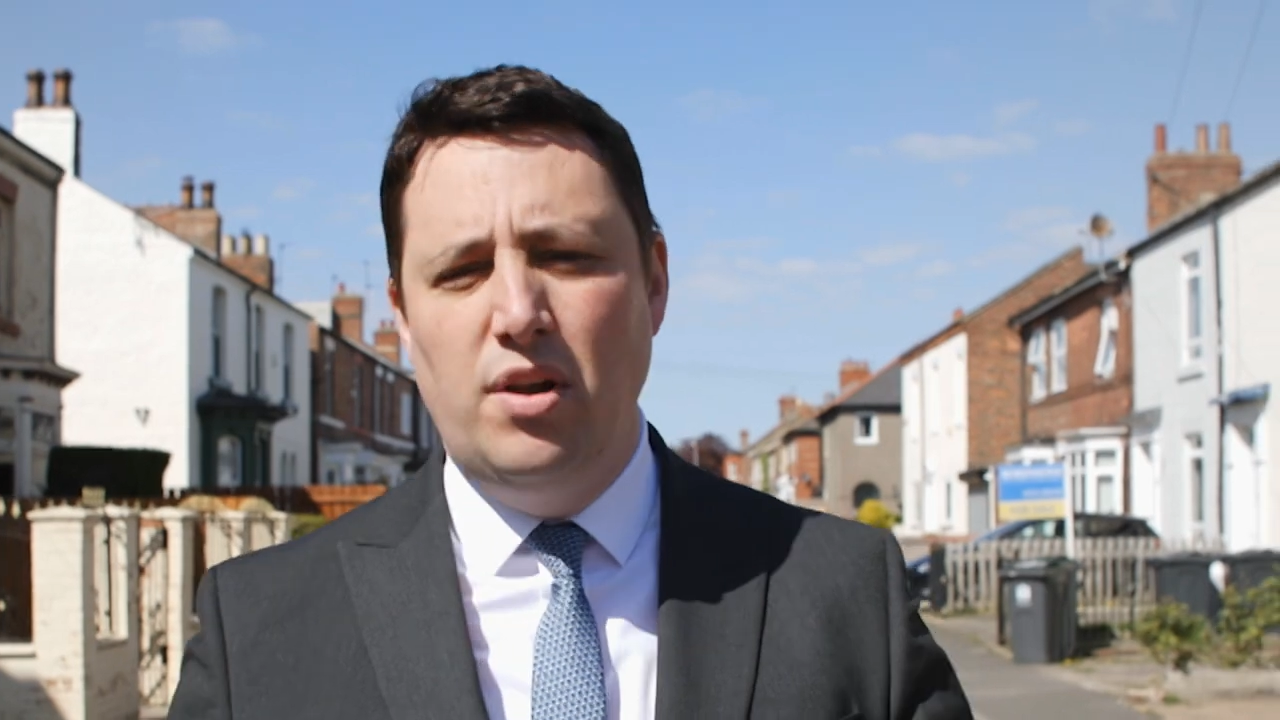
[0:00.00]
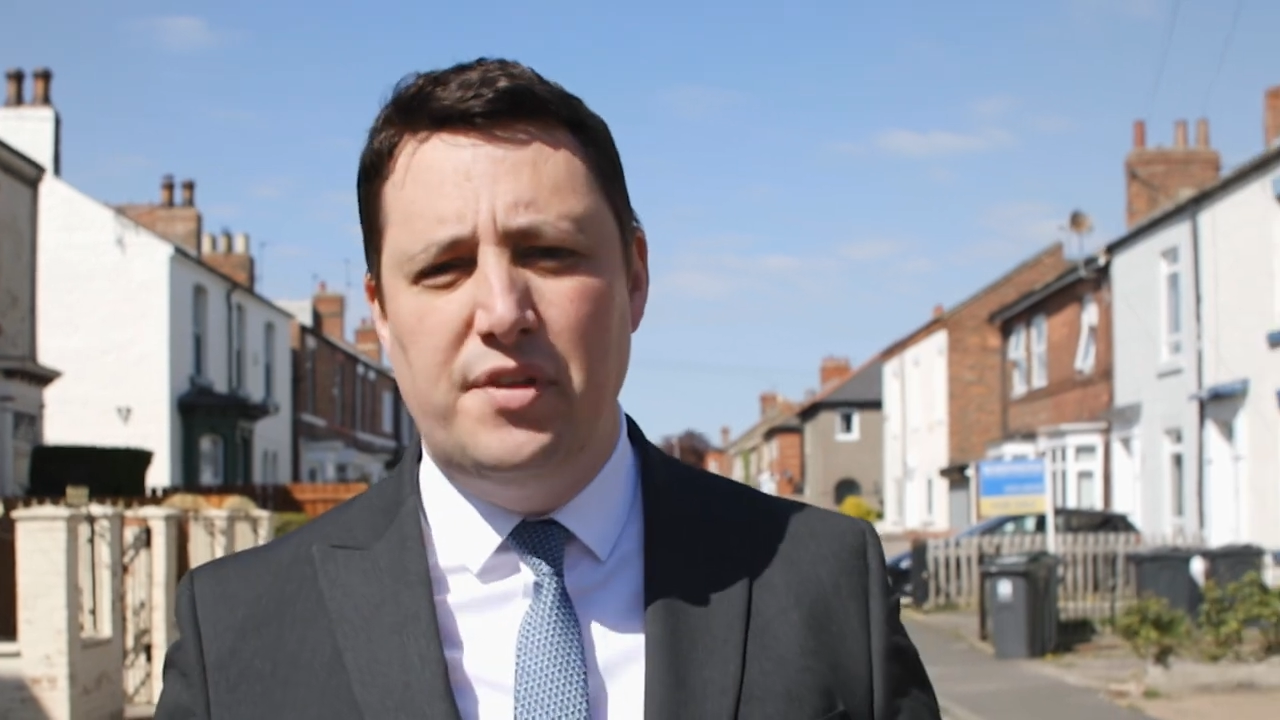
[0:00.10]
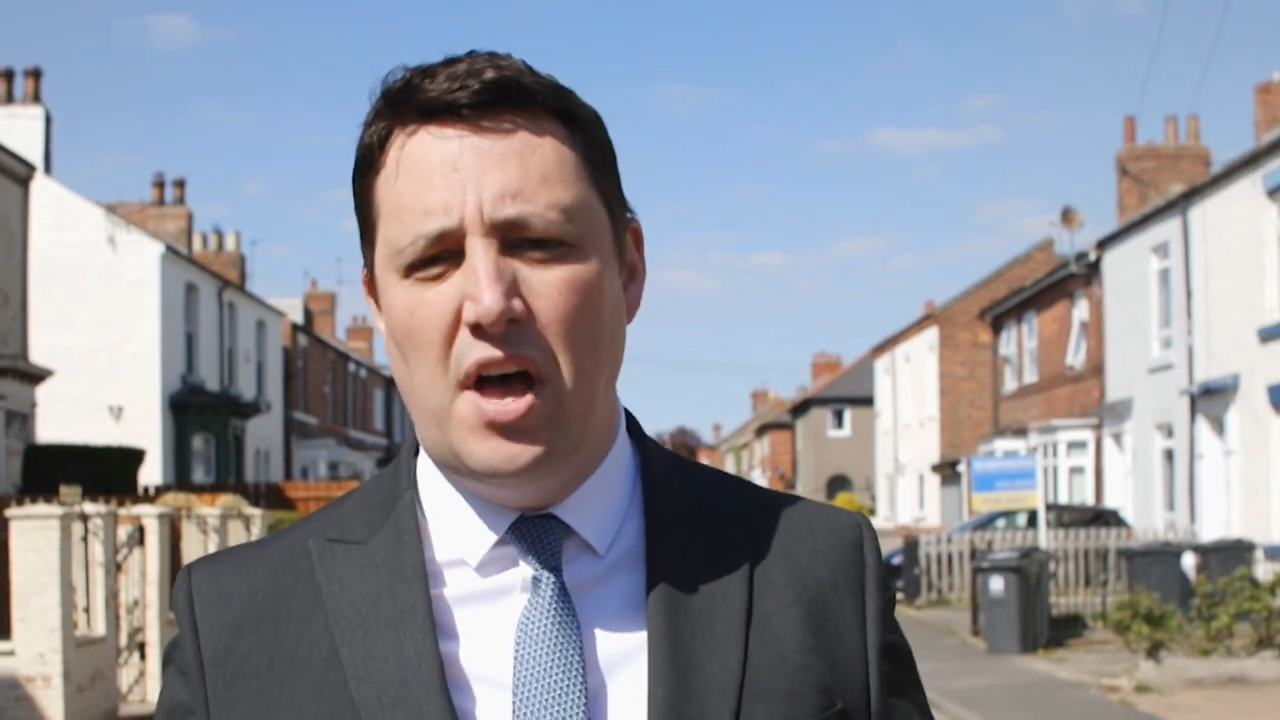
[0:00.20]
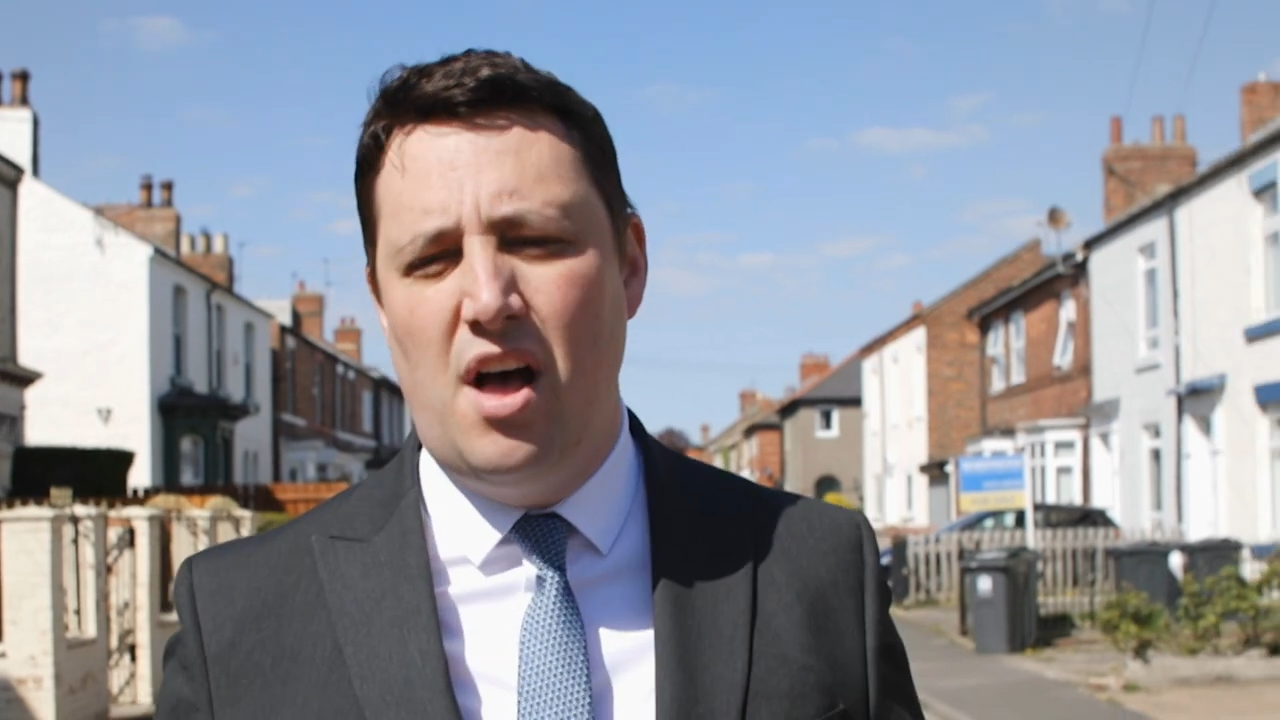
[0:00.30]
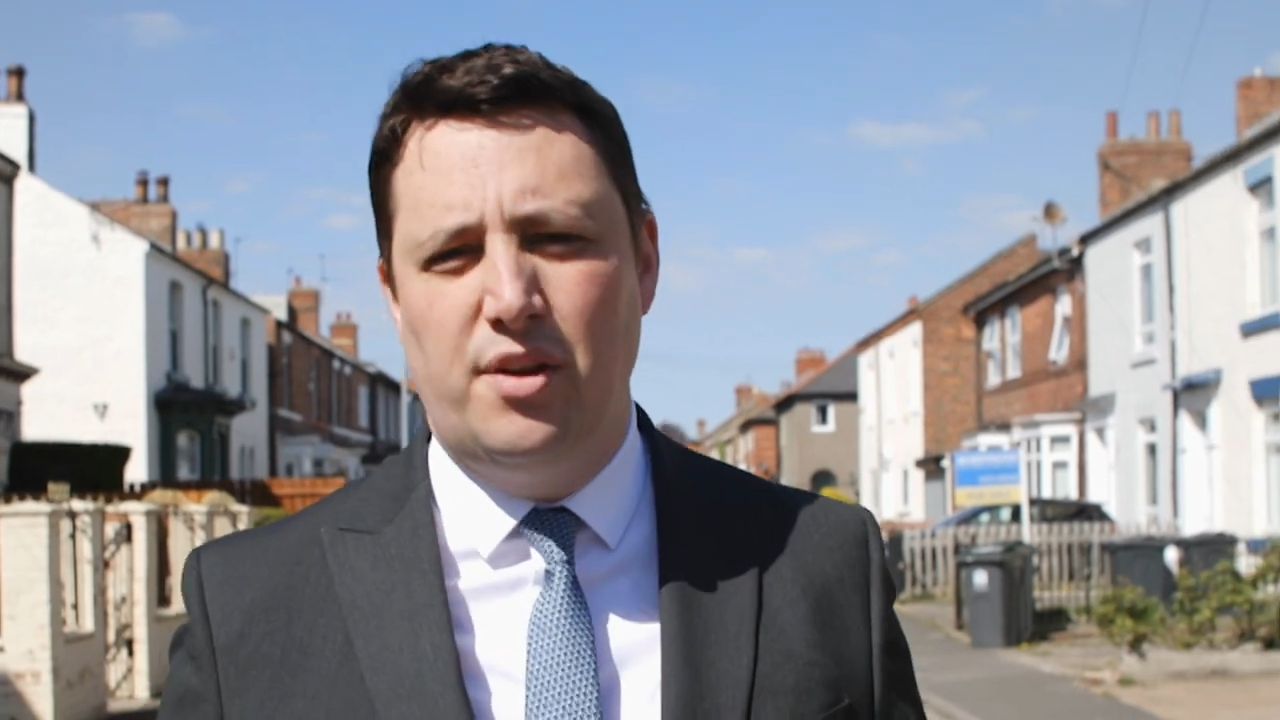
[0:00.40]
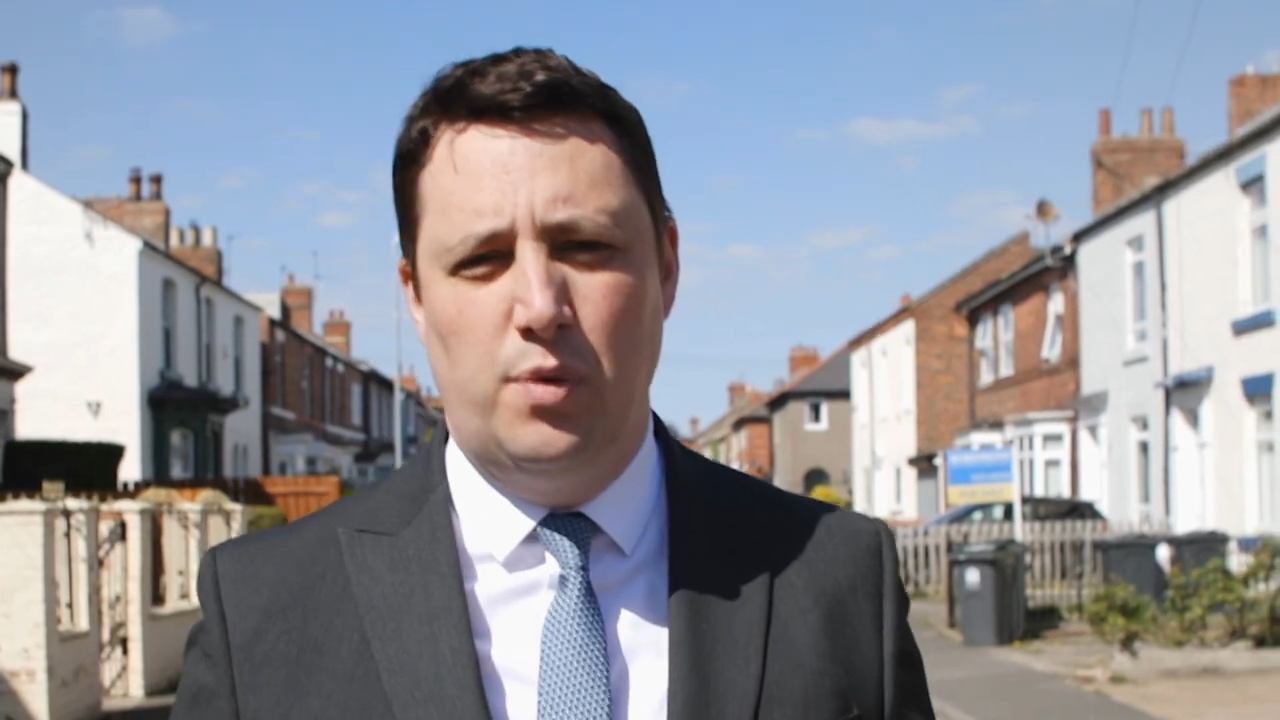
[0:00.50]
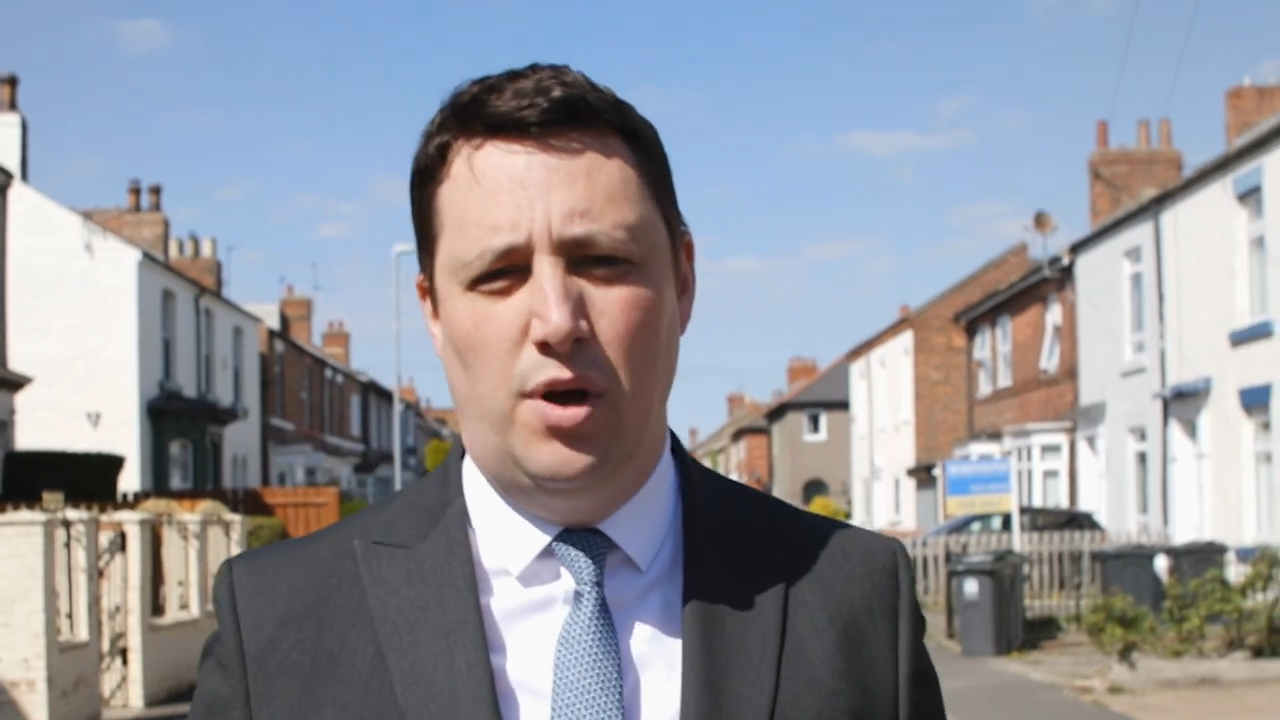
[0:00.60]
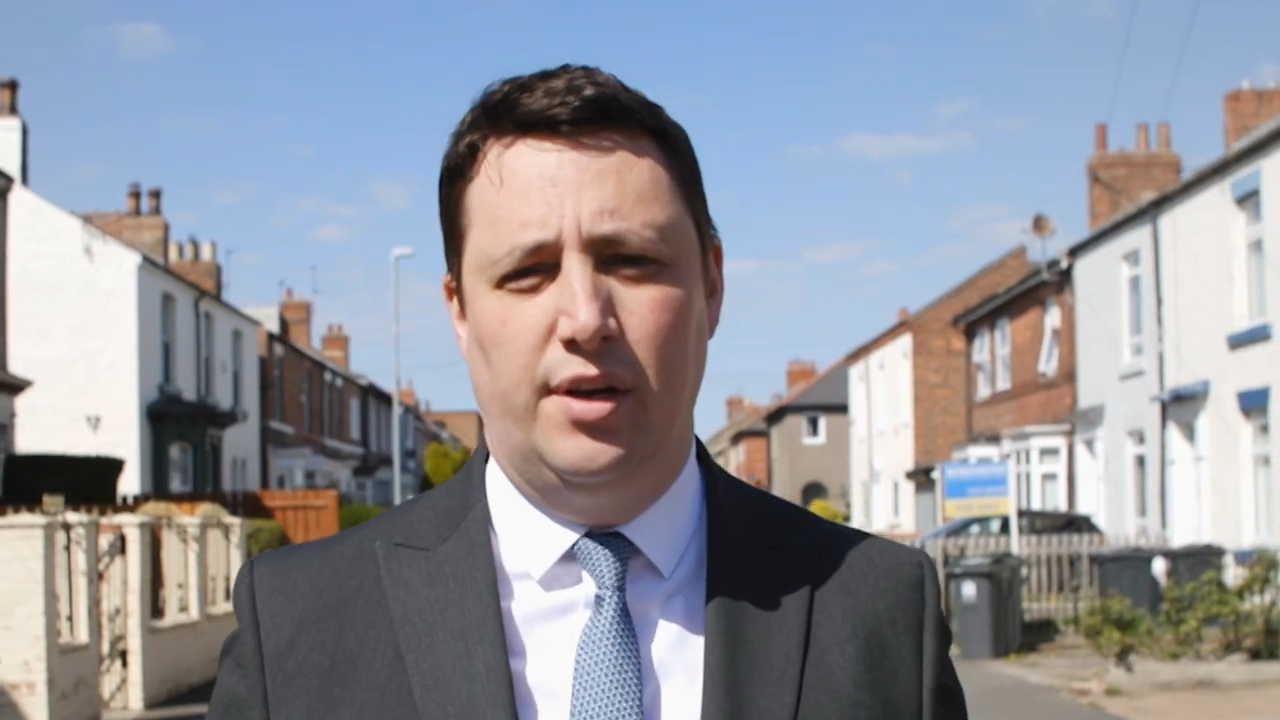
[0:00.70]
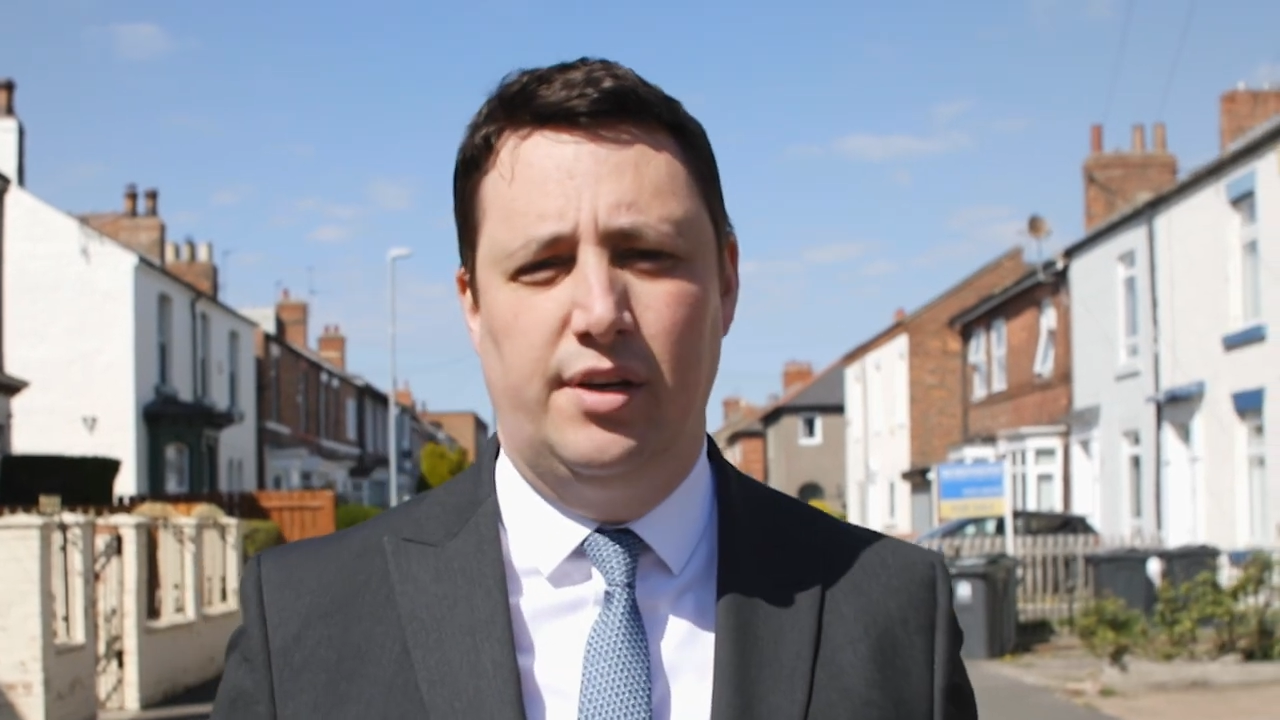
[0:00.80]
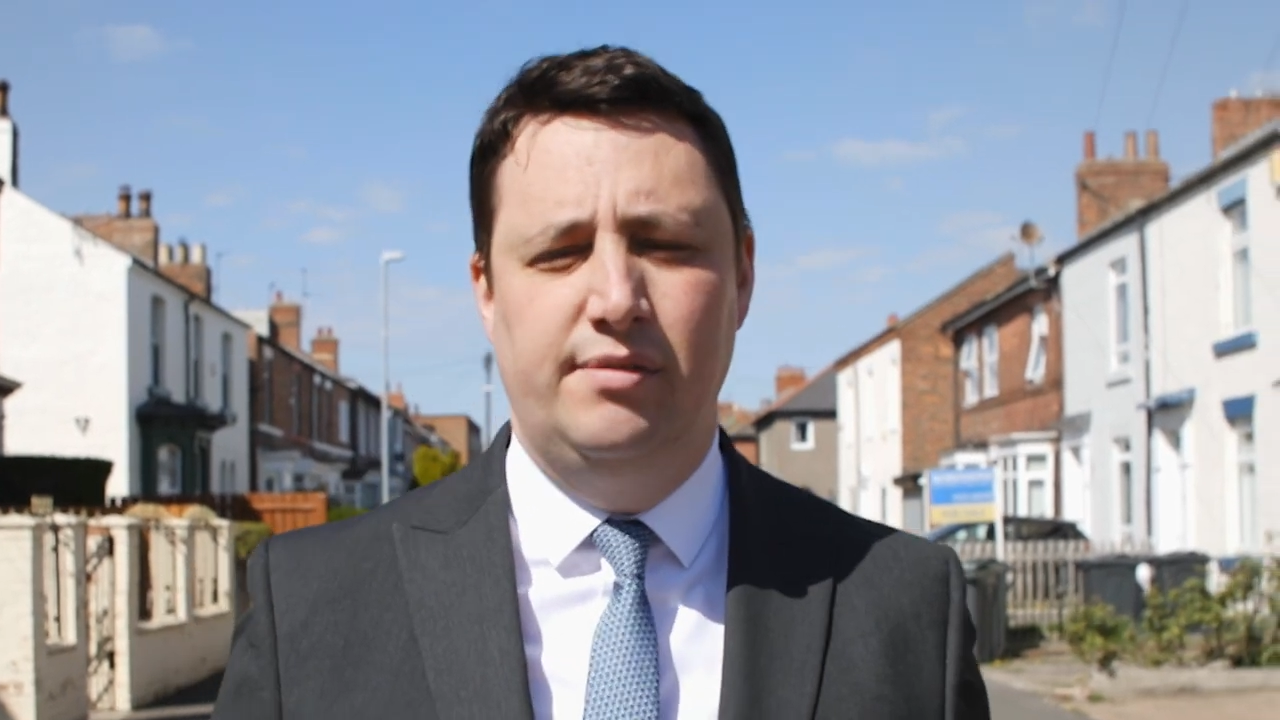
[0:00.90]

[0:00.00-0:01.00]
of the hard work.